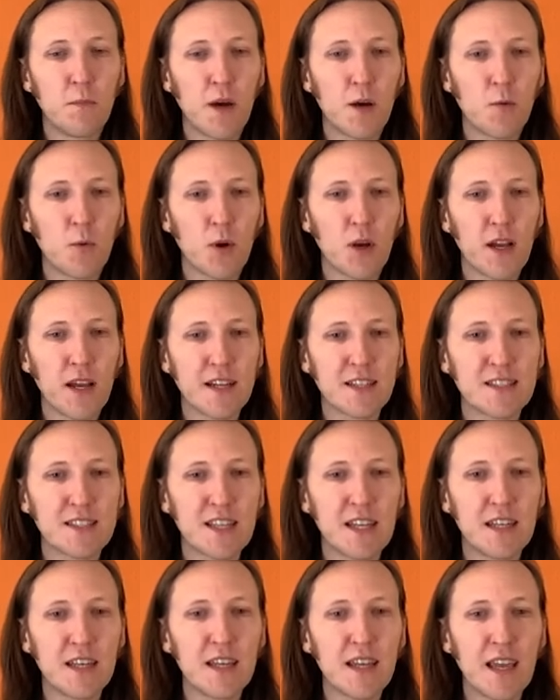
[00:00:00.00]
but we're
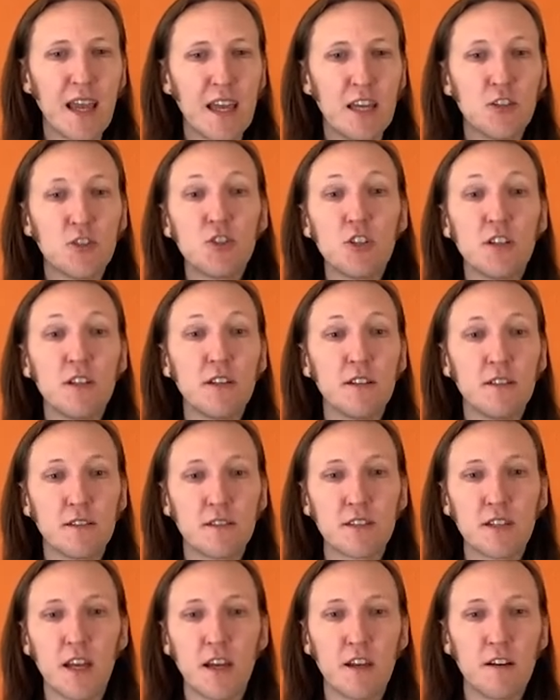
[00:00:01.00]
extending engine
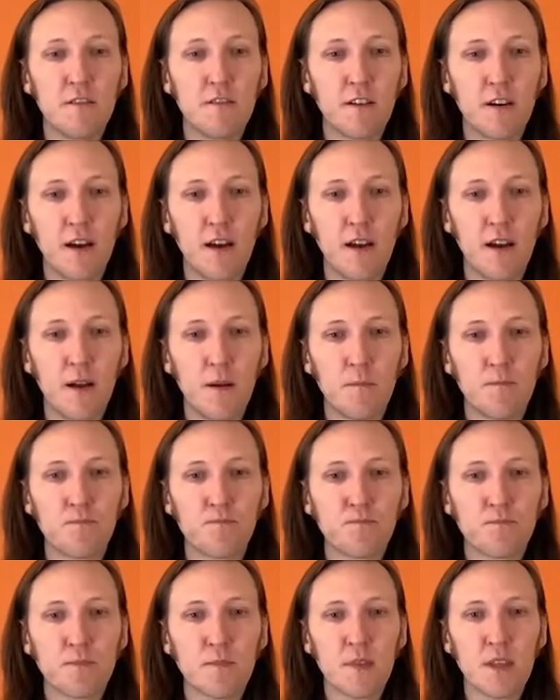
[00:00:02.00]
instead of
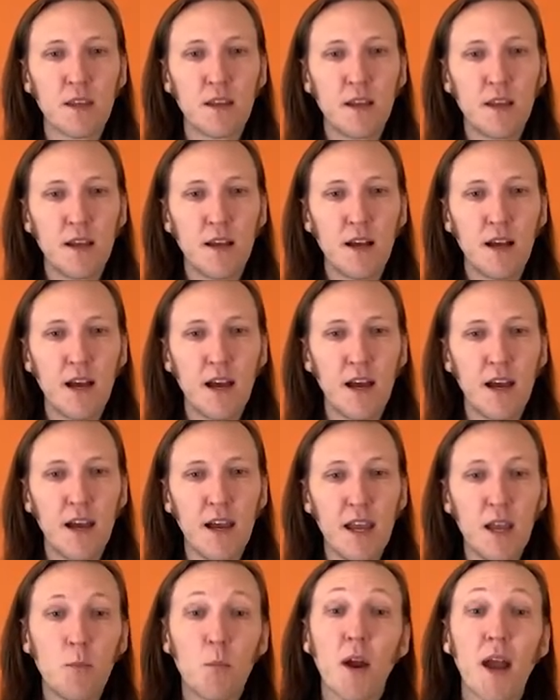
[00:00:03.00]

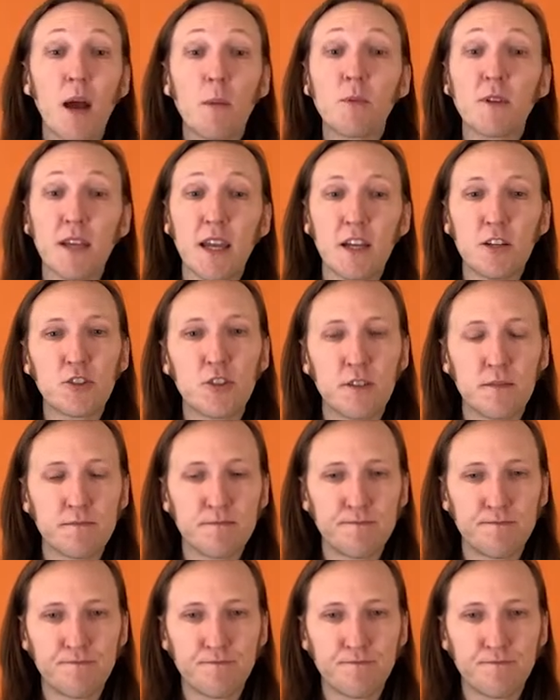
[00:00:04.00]
Ember application.